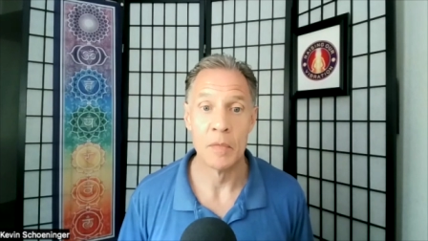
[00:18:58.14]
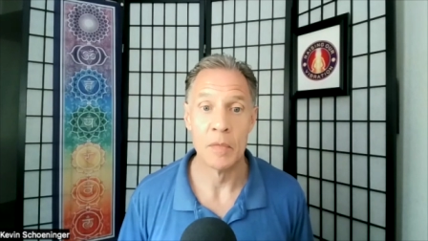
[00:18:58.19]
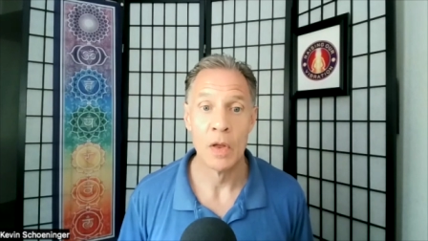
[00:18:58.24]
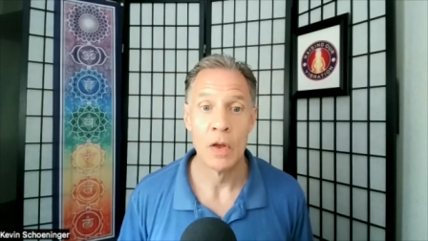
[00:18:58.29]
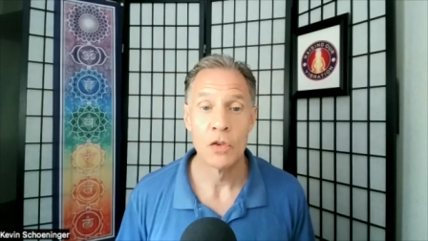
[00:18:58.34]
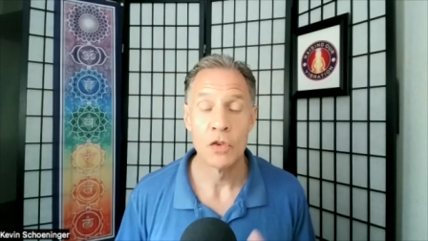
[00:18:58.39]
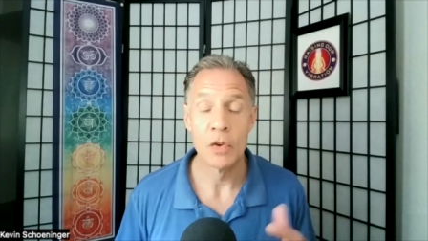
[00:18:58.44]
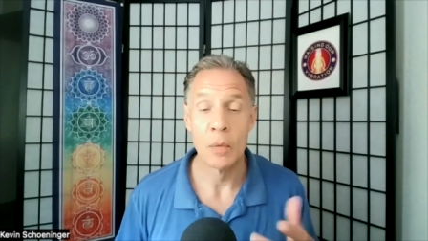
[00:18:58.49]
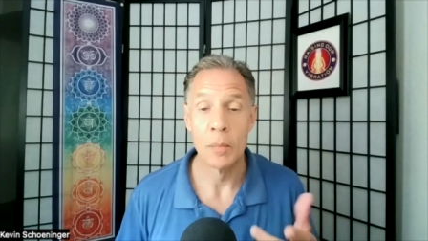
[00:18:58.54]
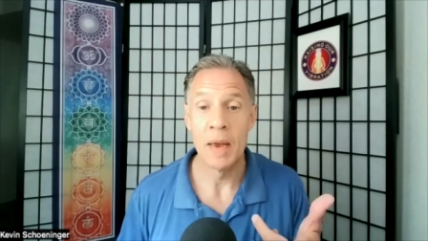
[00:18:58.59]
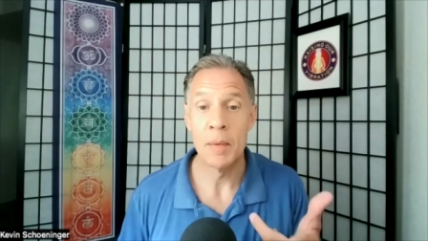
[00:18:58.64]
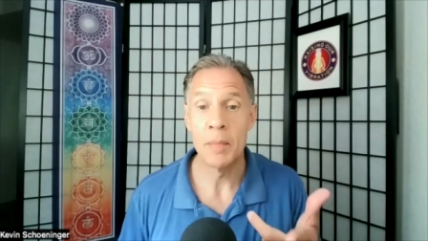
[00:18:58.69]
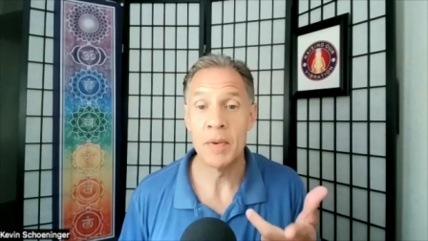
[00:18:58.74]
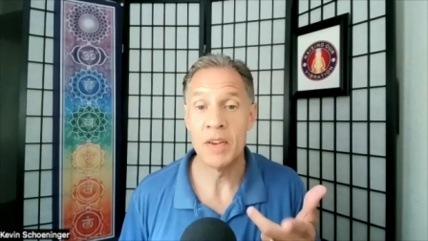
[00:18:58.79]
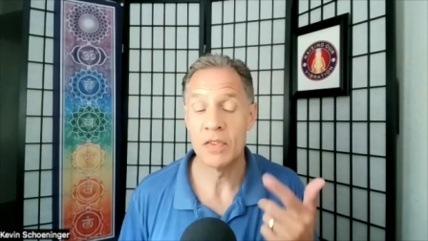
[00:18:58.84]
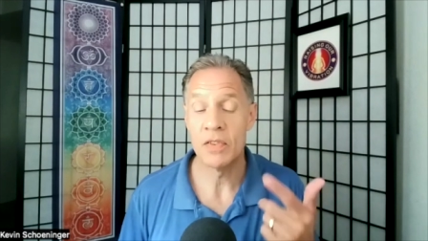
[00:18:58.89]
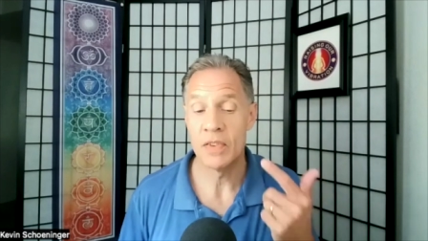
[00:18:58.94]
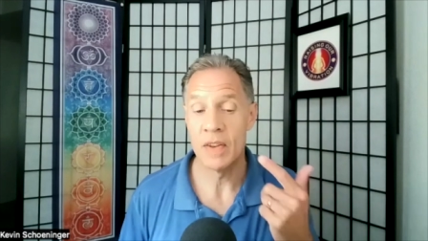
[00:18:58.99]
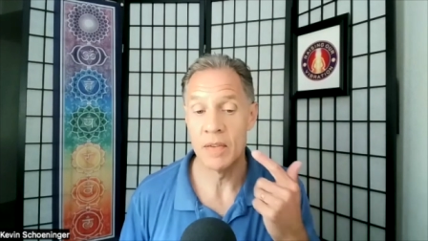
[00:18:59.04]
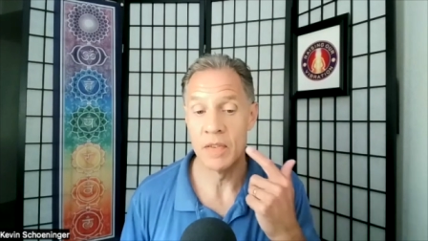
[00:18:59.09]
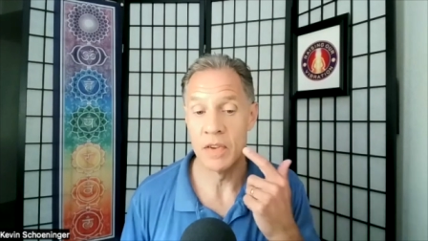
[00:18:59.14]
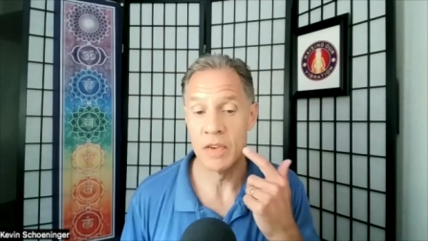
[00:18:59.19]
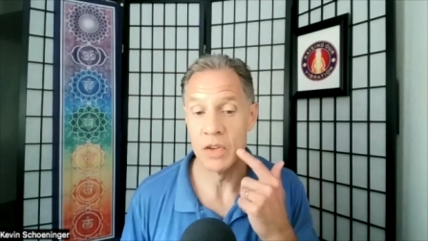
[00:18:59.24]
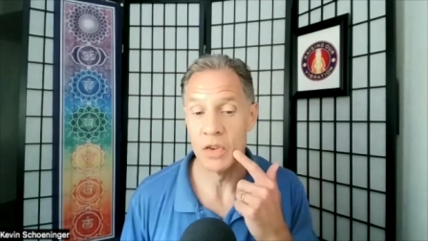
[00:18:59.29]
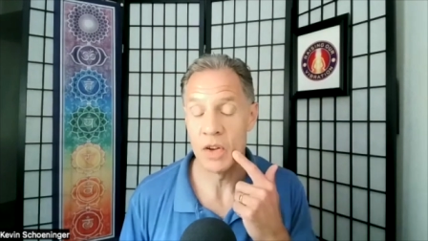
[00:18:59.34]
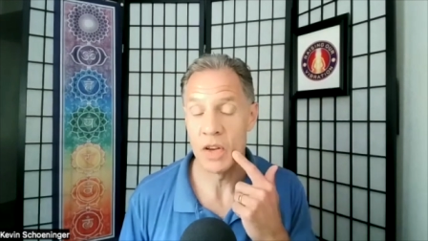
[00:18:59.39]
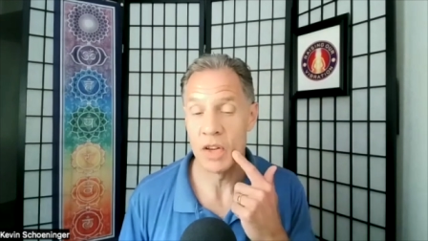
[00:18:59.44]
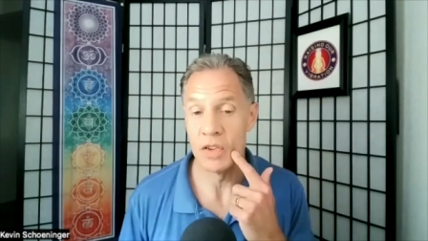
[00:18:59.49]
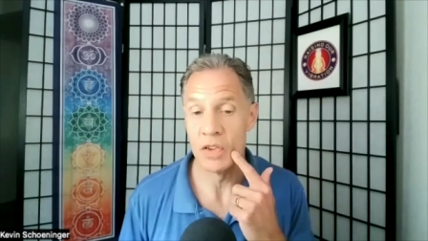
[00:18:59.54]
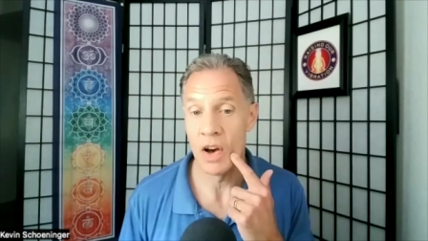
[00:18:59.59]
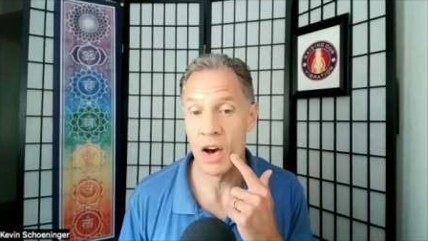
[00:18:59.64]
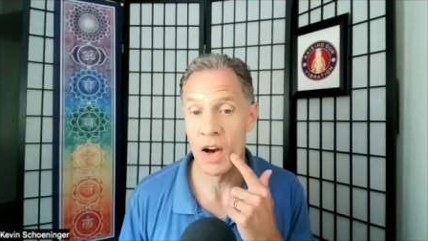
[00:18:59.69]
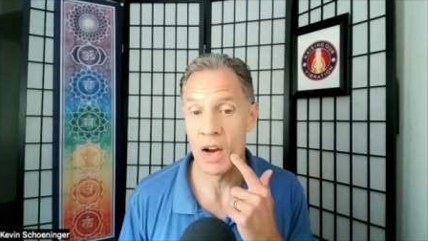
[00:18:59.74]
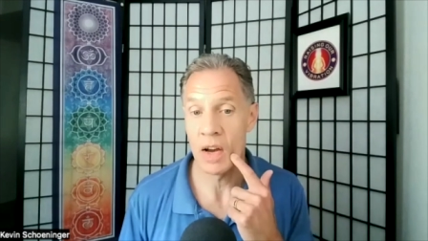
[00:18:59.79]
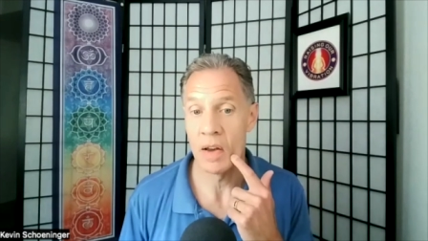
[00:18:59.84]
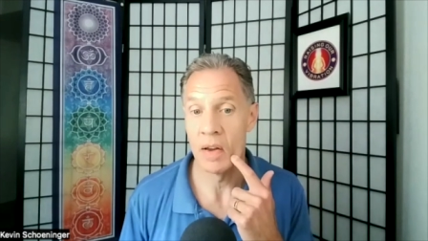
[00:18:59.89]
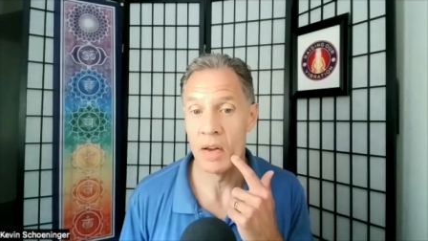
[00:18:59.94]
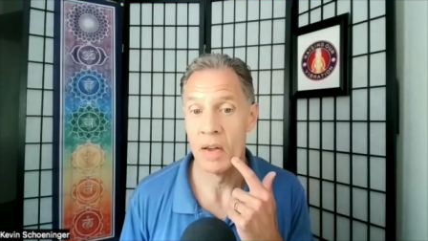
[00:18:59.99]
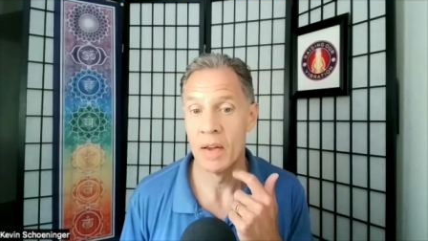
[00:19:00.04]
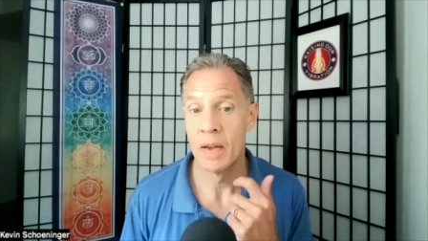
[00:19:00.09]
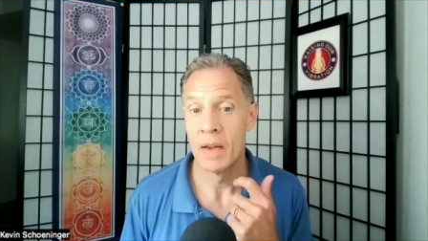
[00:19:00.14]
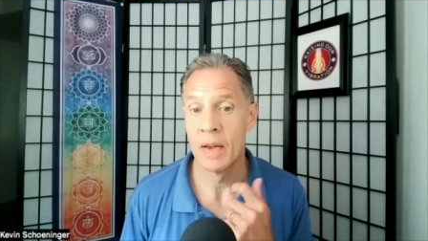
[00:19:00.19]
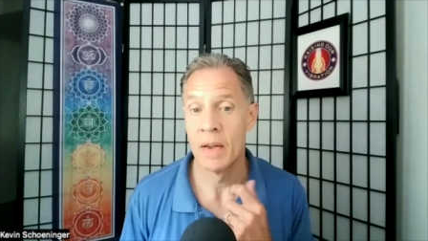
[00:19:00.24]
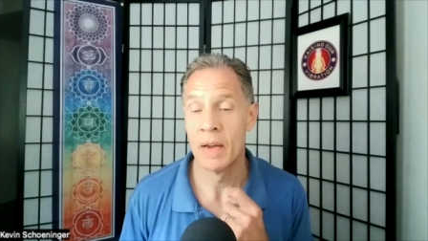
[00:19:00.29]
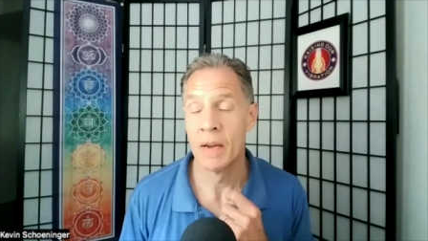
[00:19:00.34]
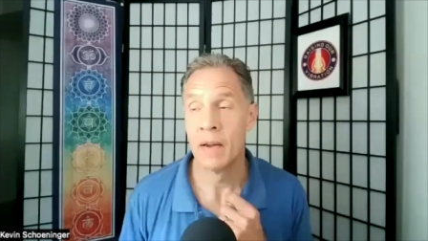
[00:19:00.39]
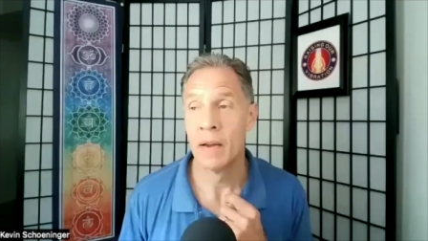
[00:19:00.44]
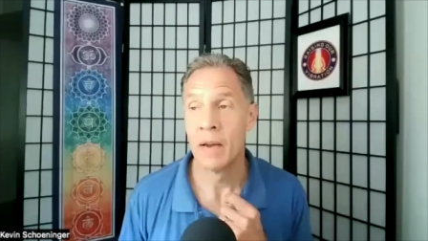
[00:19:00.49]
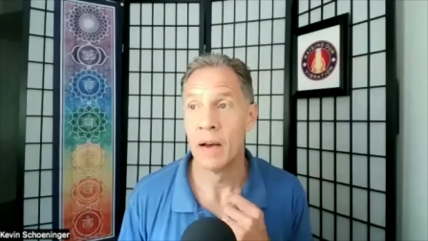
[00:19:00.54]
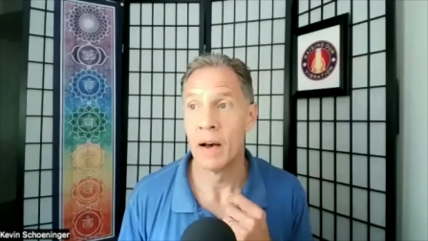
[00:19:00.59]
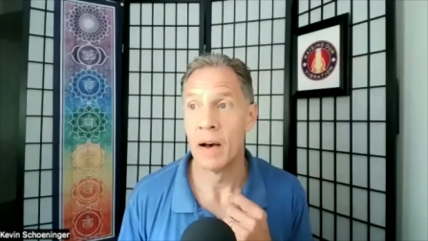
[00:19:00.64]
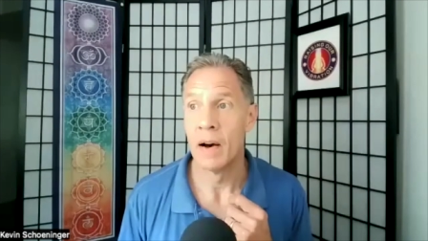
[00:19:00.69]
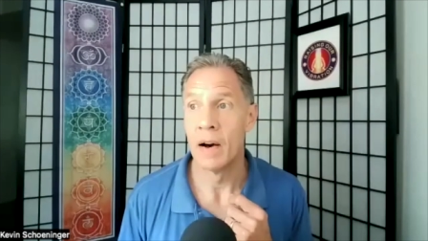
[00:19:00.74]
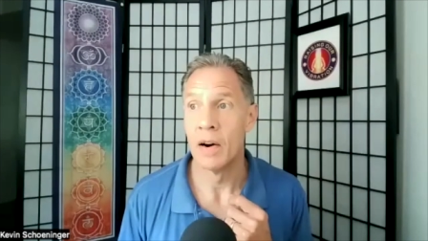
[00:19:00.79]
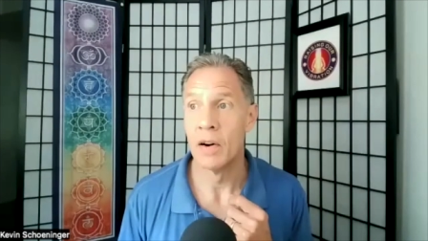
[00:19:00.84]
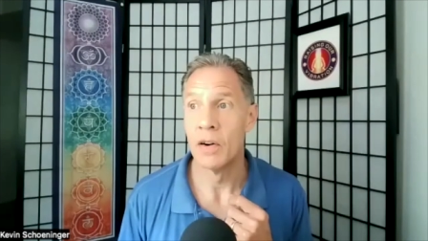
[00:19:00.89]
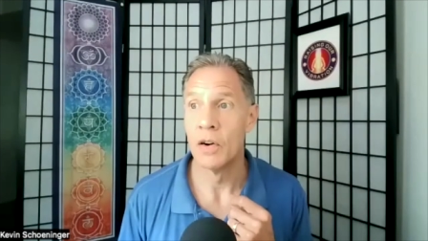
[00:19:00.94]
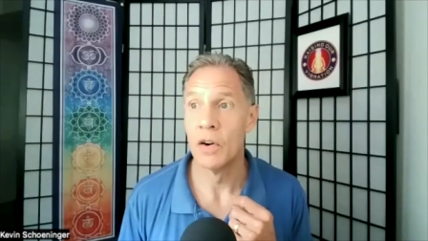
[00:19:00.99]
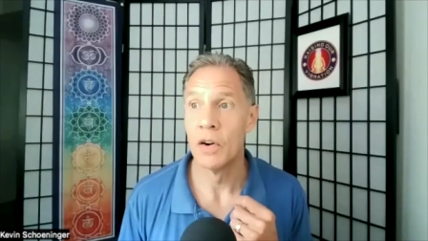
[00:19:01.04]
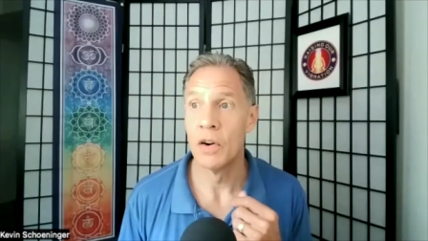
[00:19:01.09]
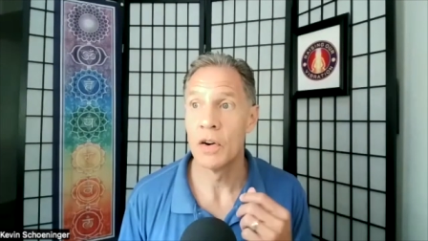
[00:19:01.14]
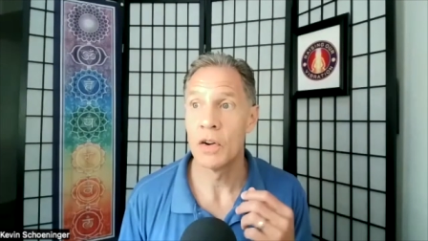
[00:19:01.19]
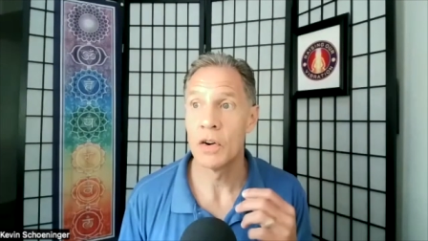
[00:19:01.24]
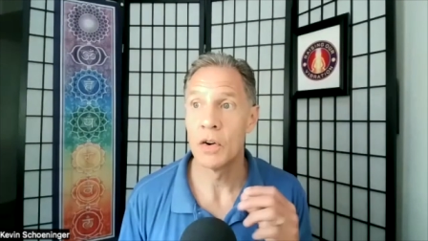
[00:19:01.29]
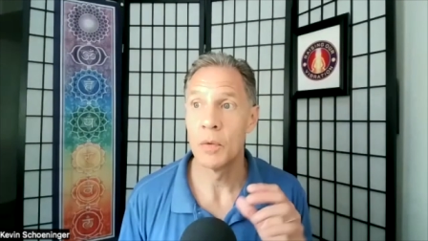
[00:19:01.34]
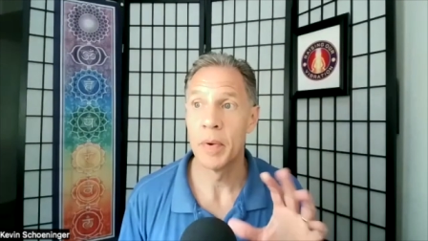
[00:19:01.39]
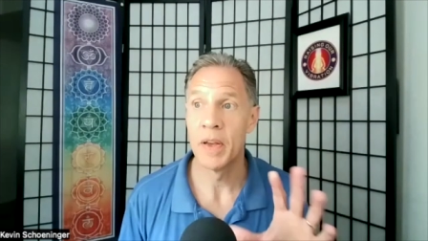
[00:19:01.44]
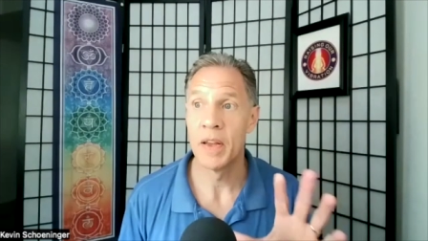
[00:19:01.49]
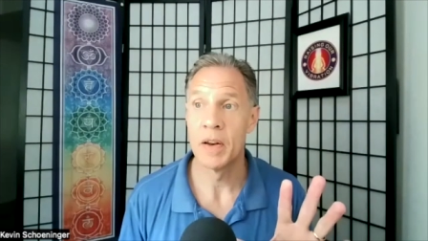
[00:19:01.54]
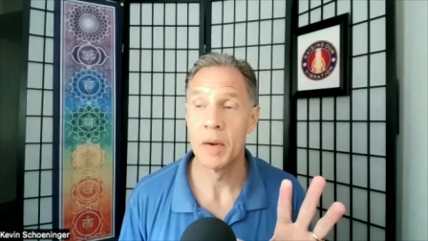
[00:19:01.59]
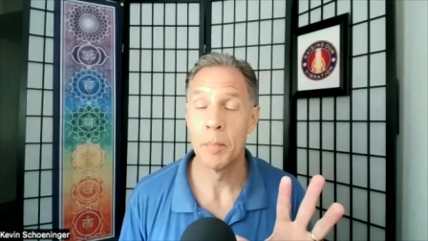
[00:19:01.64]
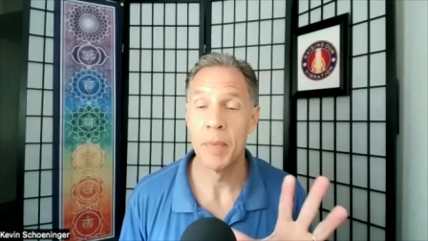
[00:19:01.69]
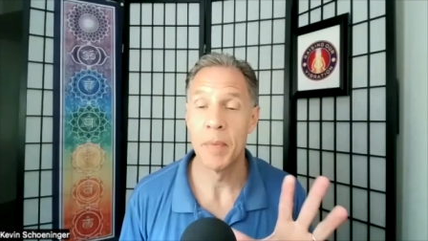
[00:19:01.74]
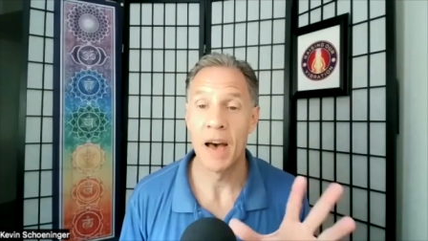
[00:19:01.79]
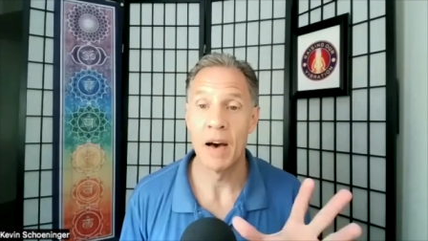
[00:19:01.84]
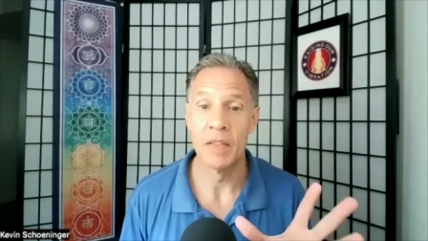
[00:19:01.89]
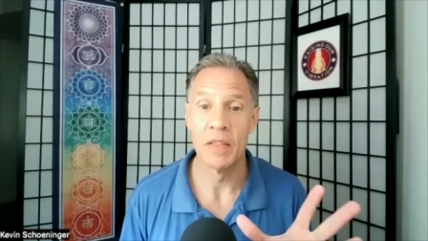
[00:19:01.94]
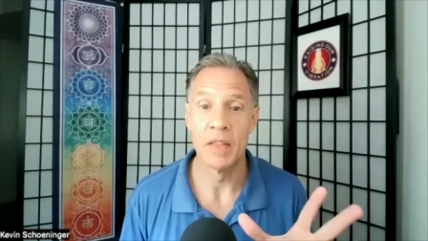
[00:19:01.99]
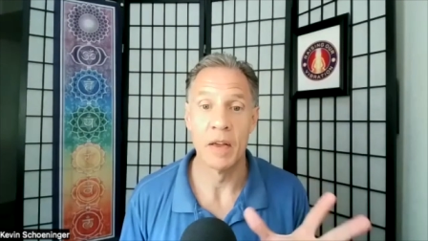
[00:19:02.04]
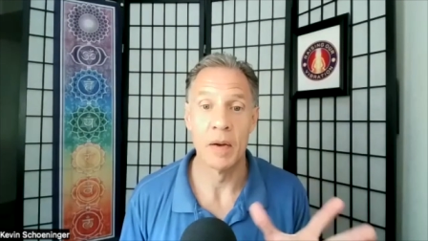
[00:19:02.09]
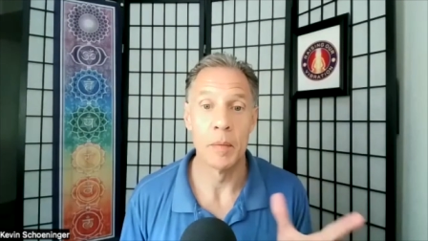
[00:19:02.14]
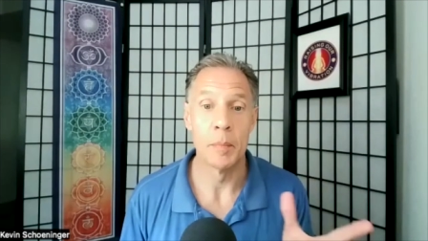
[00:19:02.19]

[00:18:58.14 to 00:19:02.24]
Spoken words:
So maybe, Stephen, you could talk a little bit about the